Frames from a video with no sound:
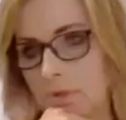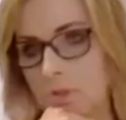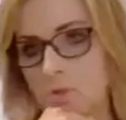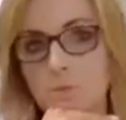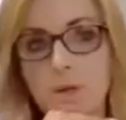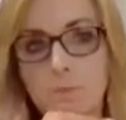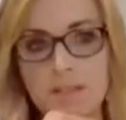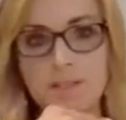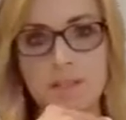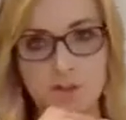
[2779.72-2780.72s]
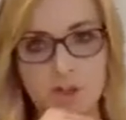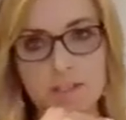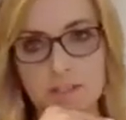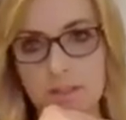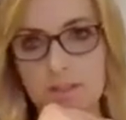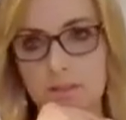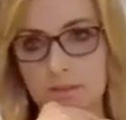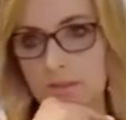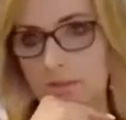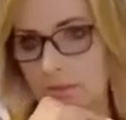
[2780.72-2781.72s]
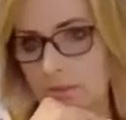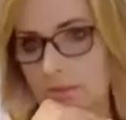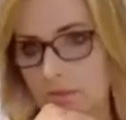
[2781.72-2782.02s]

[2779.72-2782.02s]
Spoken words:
can never send an actual video